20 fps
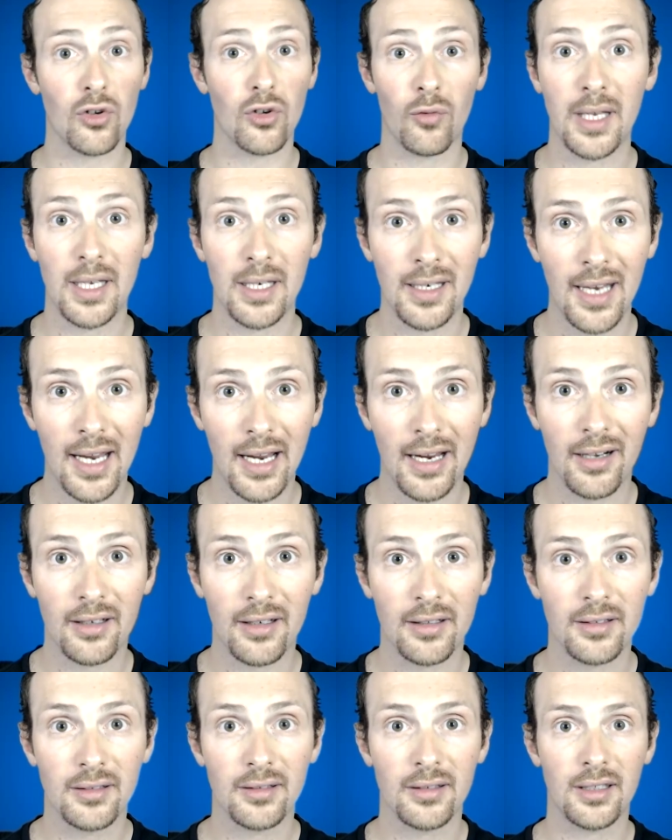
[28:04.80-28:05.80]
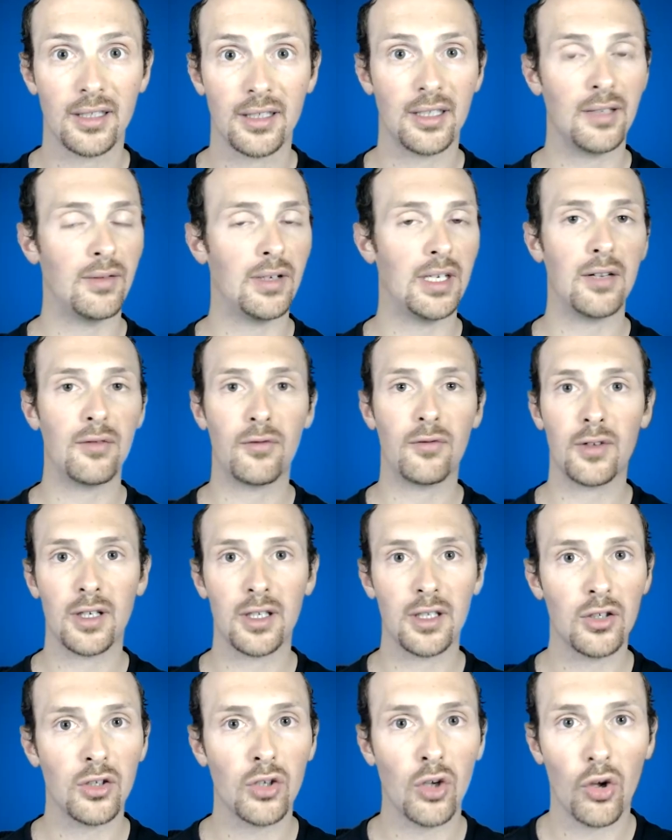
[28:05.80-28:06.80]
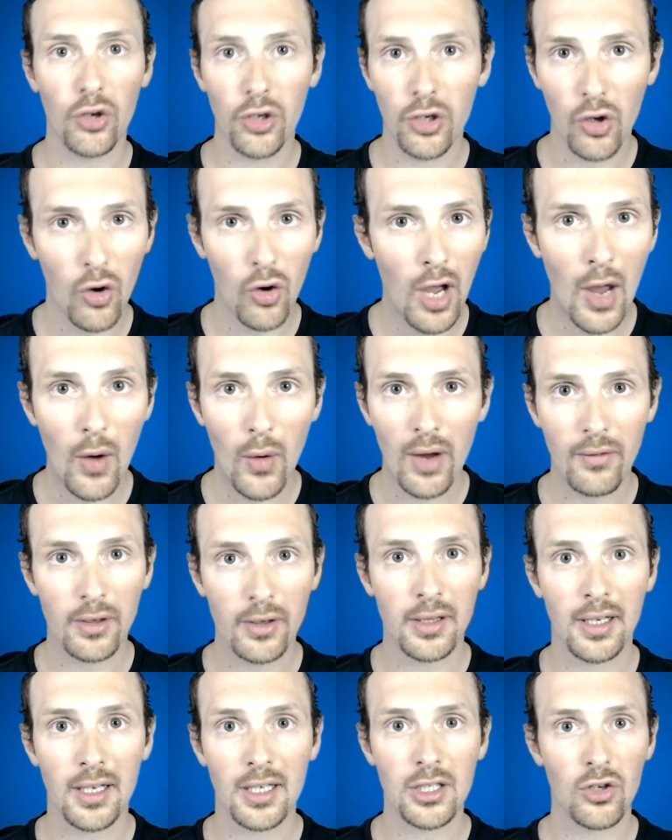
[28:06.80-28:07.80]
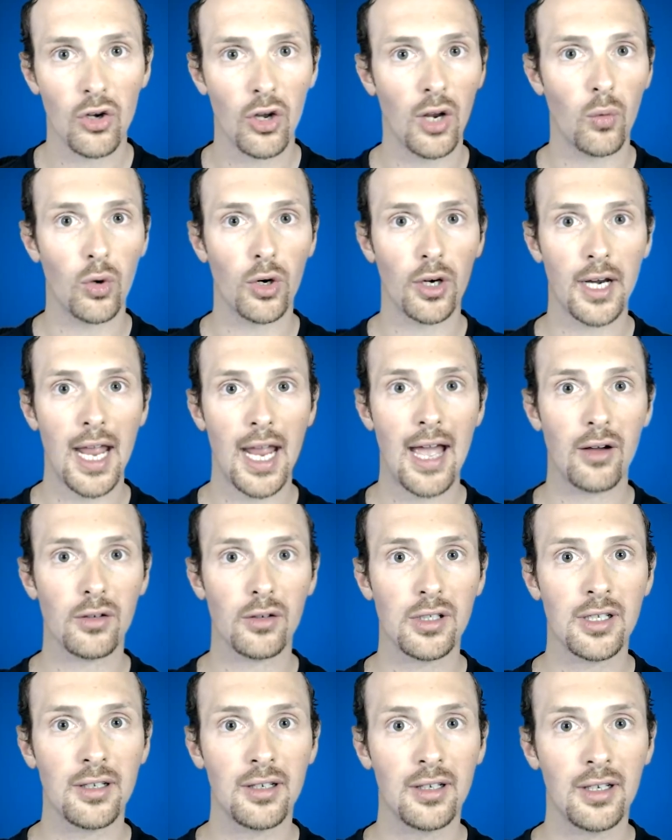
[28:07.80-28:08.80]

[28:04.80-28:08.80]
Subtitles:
of being there, even if you don't know how everything is going to work out.